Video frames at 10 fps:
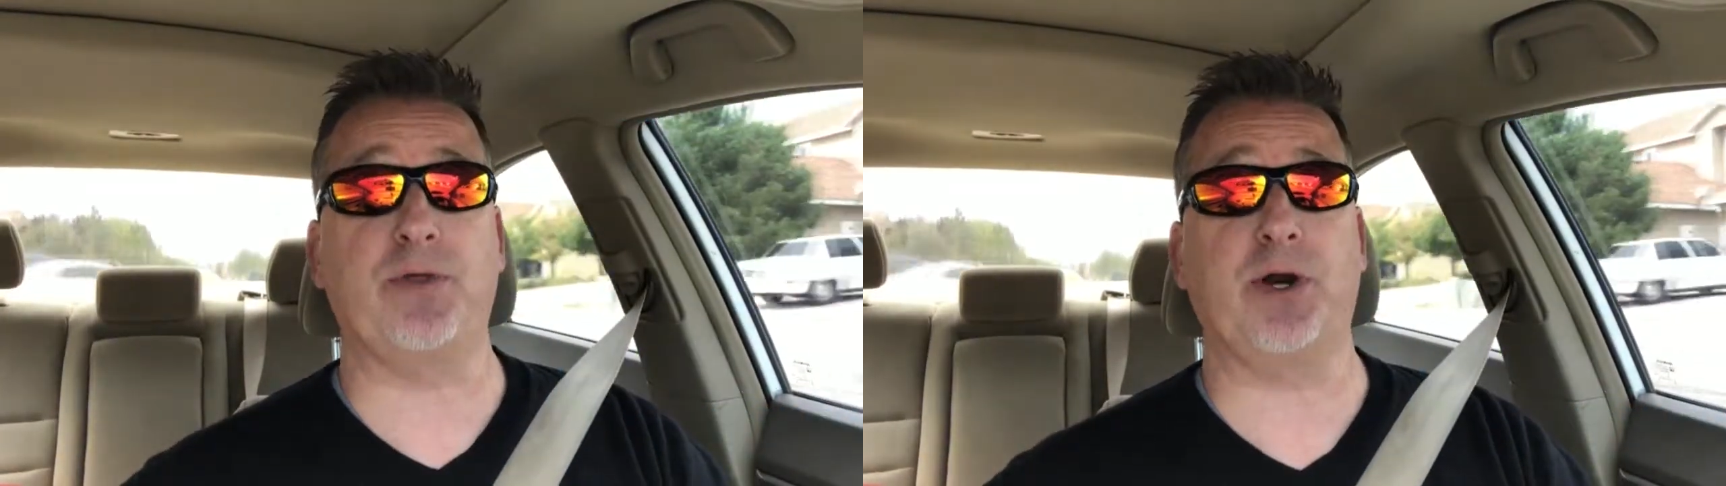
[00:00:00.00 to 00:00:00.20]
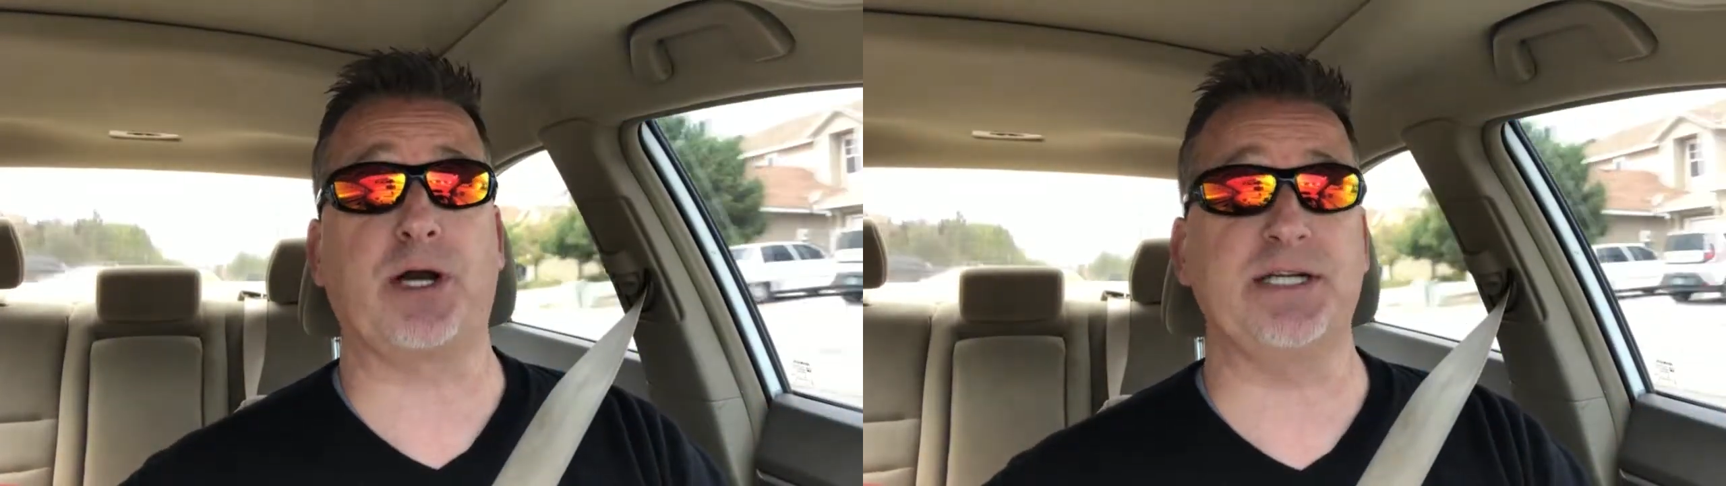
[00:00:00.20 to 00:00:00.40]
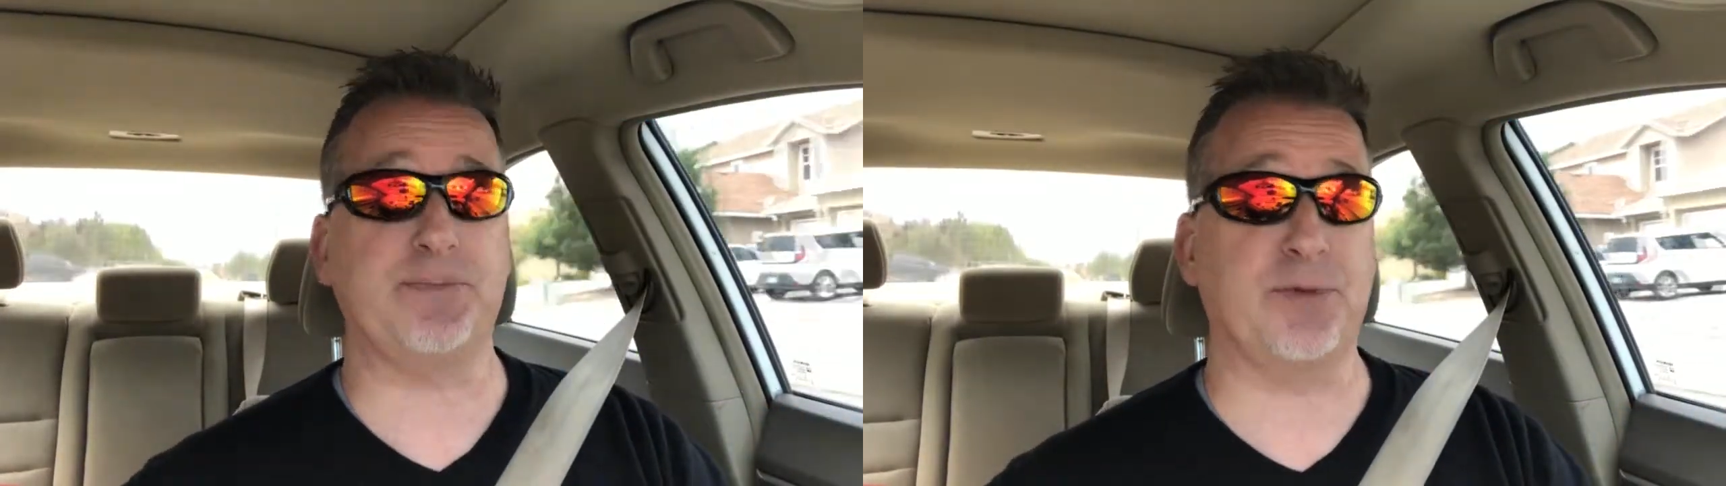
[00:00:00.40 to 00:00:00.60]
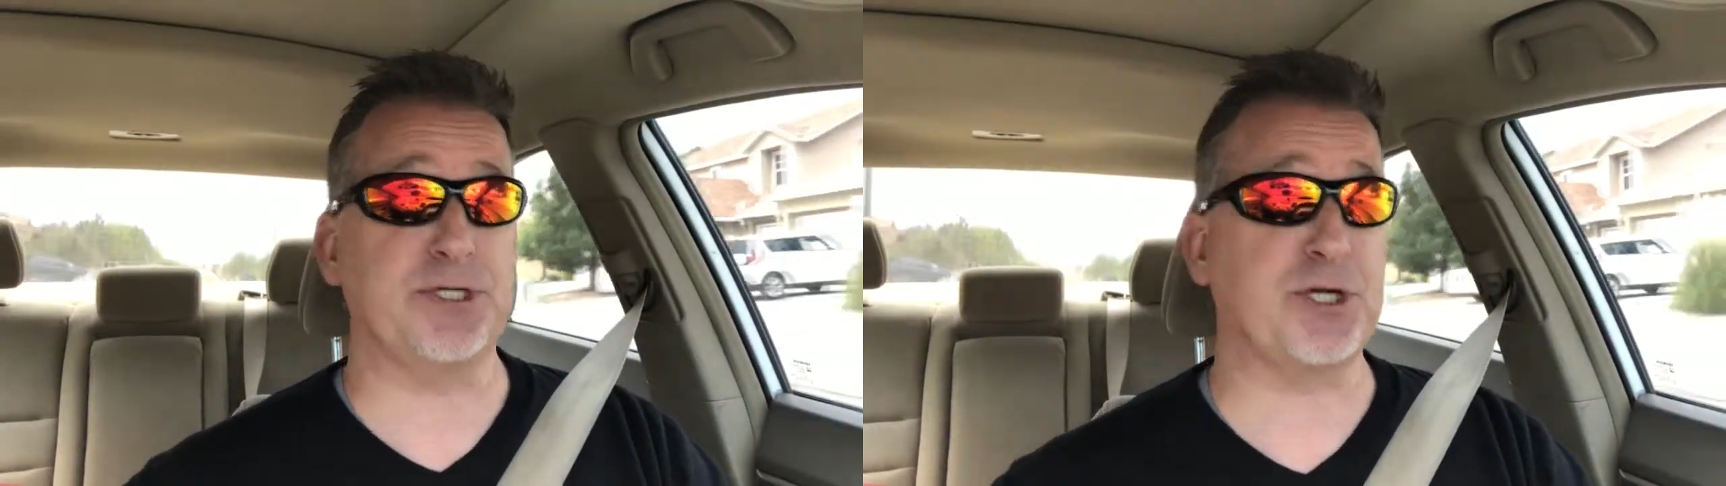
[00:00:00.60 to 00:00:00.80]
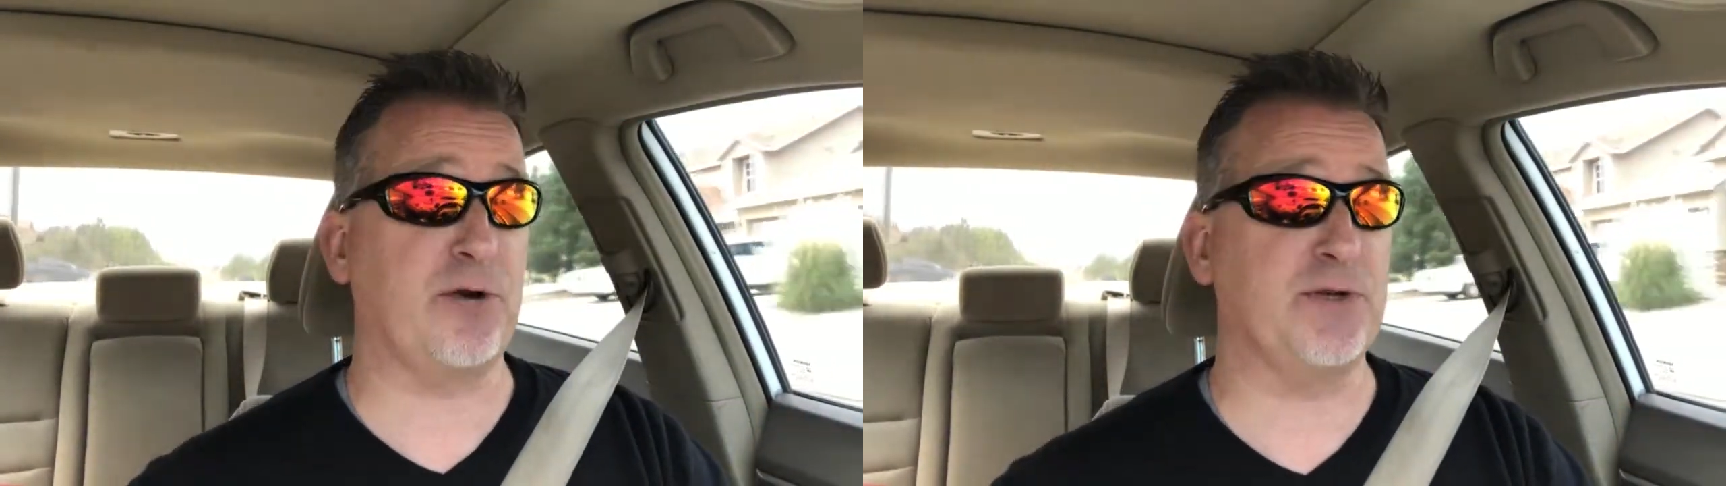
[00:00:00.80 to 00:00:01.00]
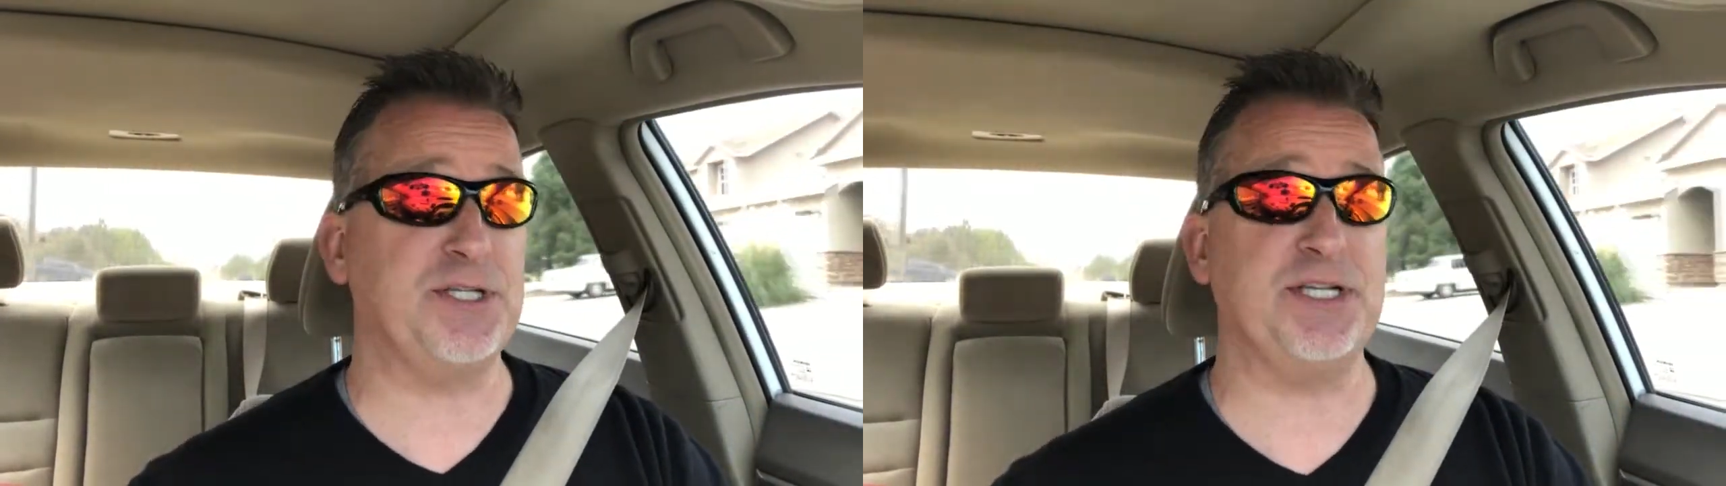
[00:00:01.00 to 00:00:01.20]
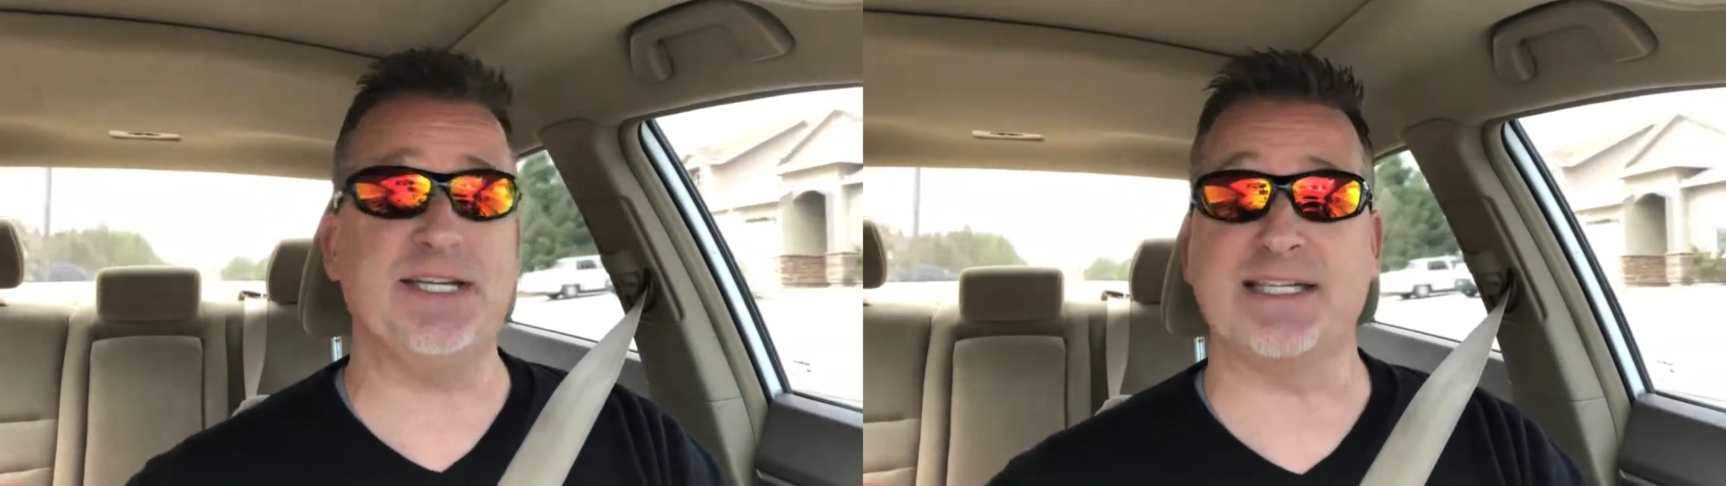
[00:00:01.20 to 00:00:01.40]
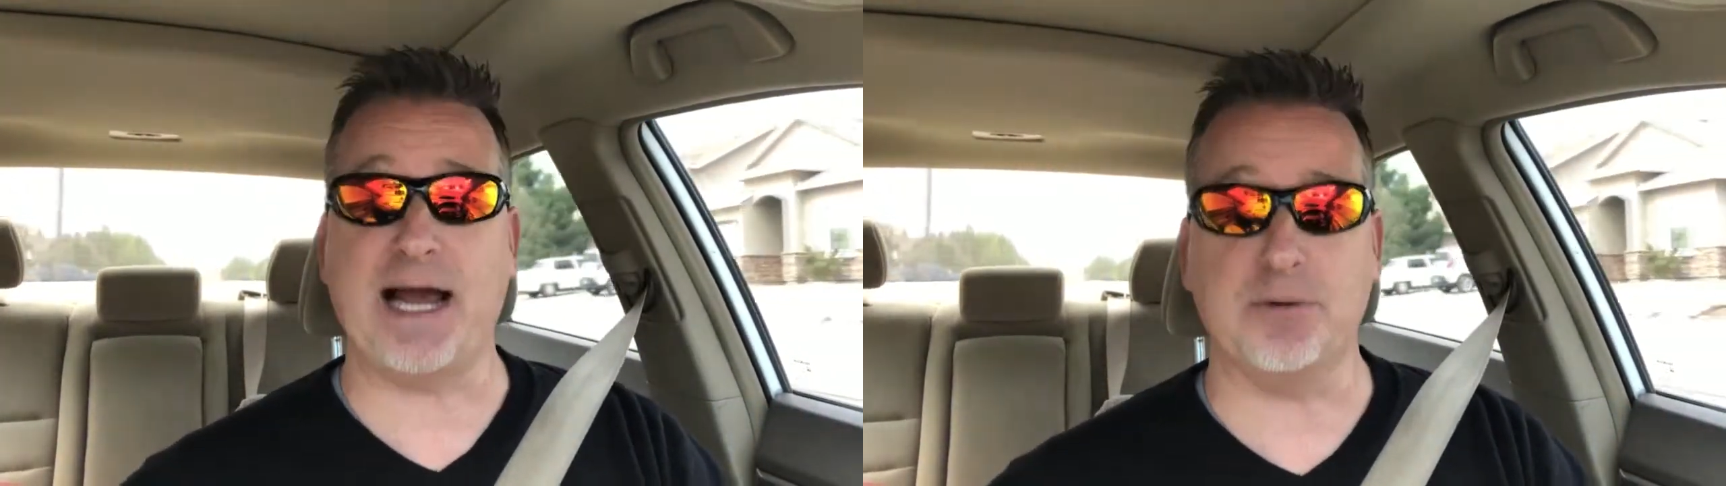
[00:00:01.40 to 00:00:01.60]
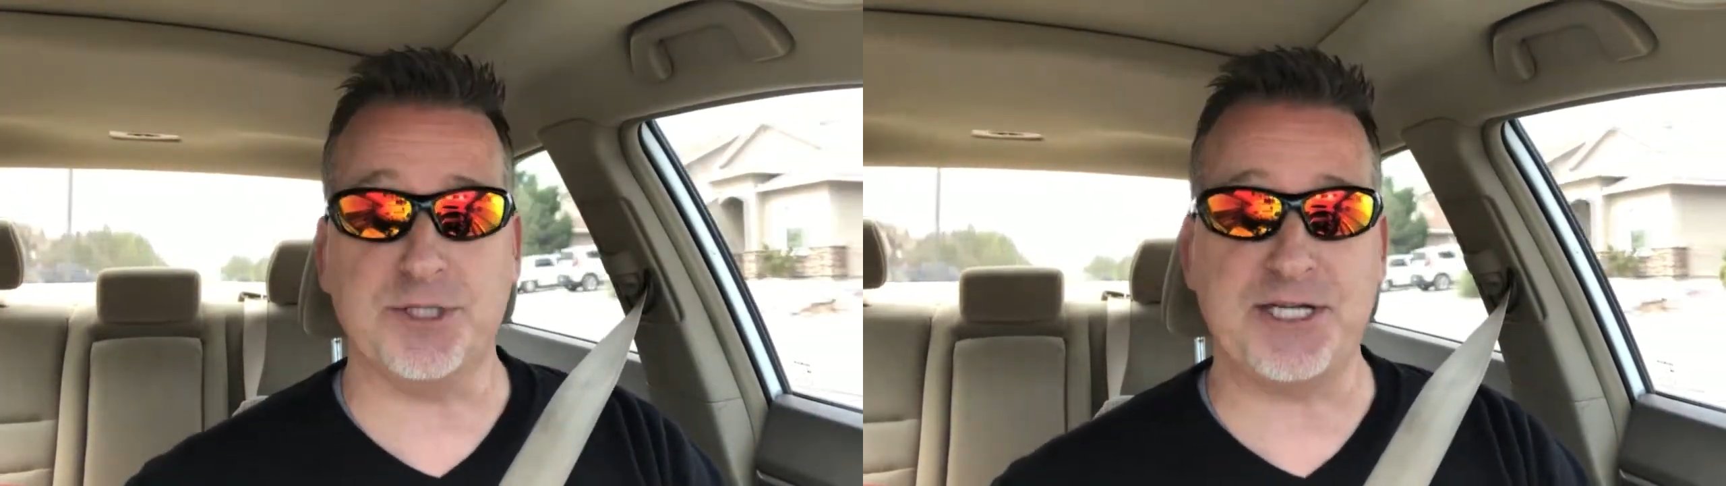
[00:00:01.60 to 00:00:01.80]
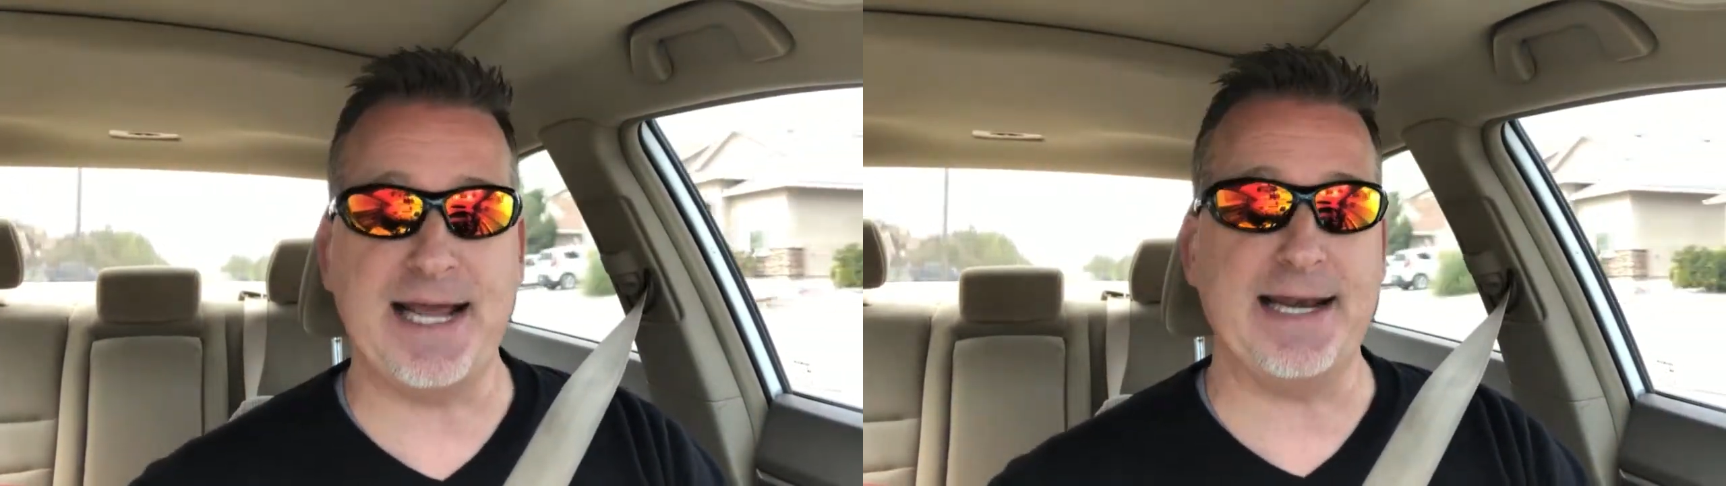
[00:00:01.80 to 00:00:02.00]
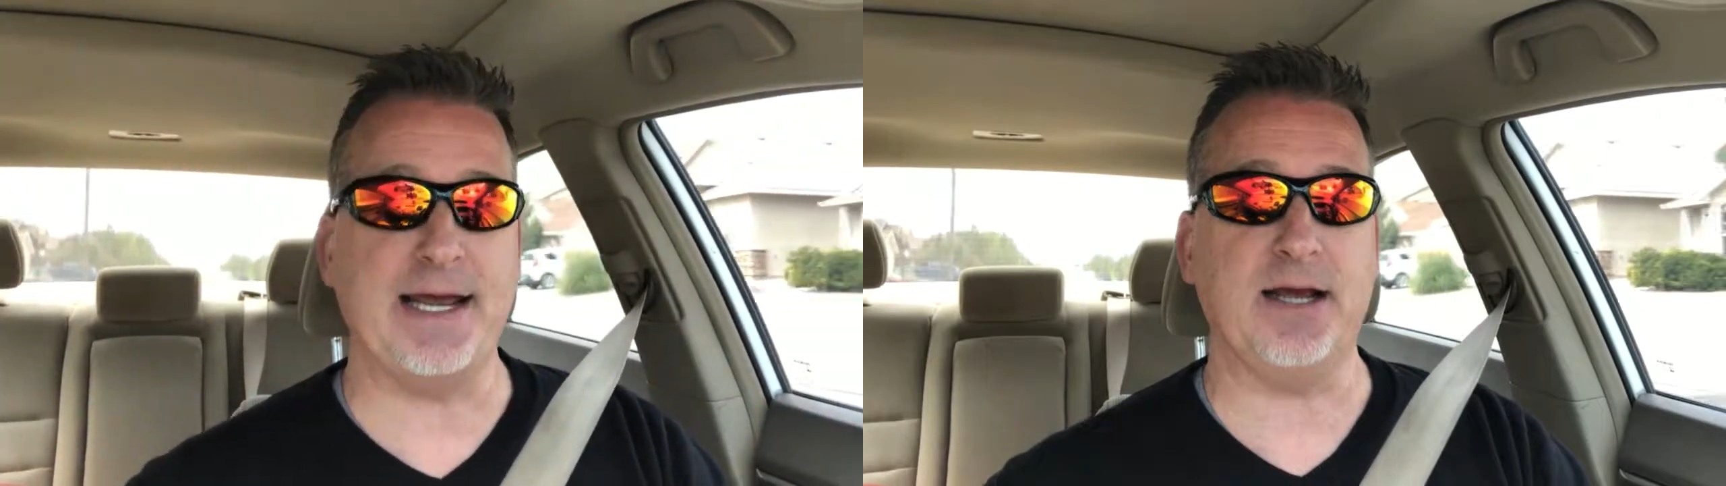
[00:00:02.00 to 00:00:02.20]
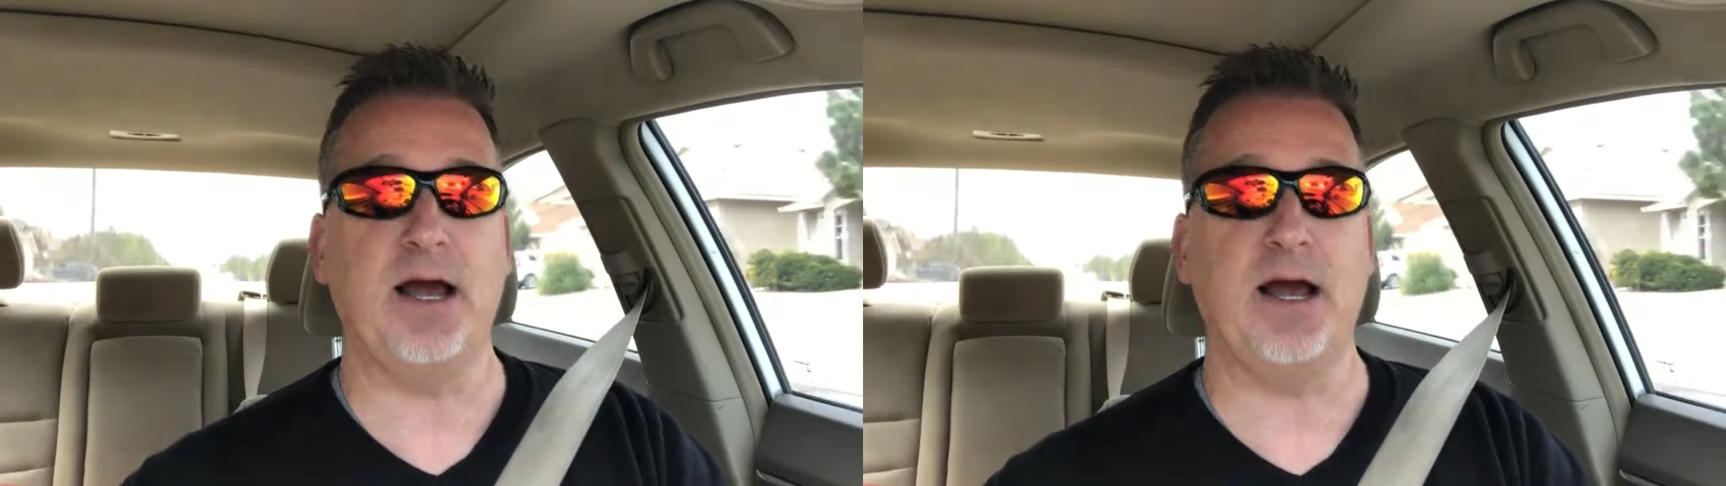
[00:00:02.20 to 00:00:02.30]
their customer service is outstanding.